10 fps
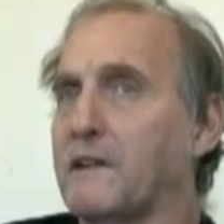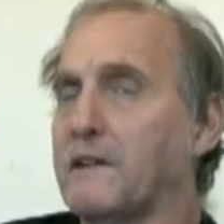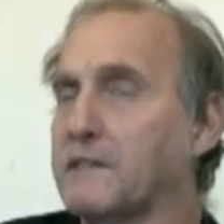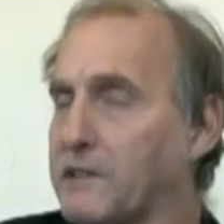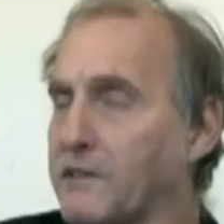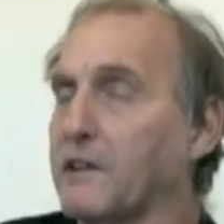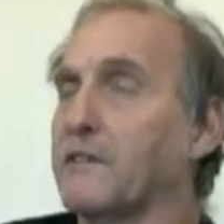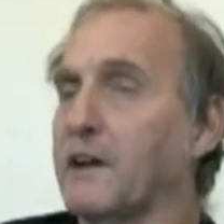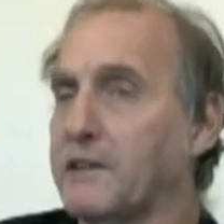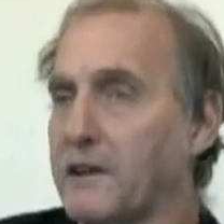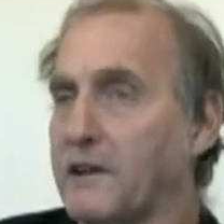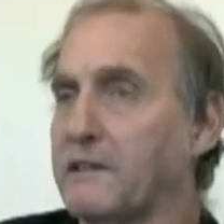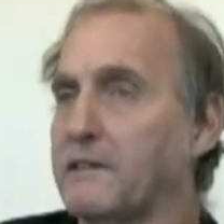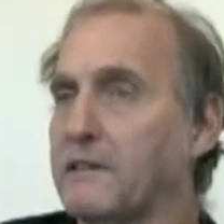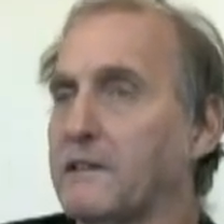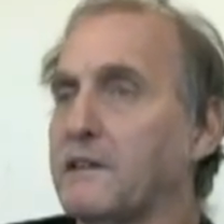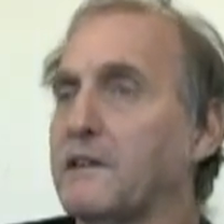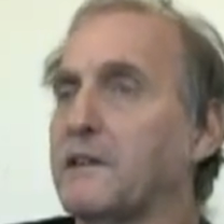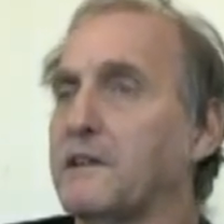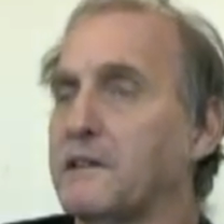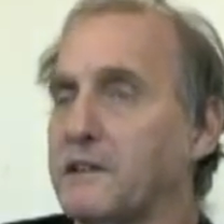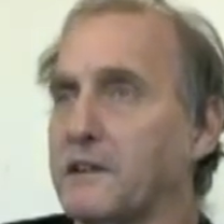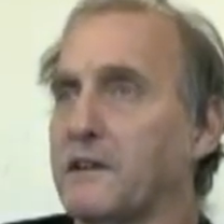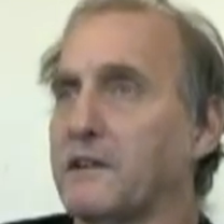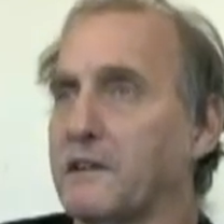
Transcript: If it's a real bad time, to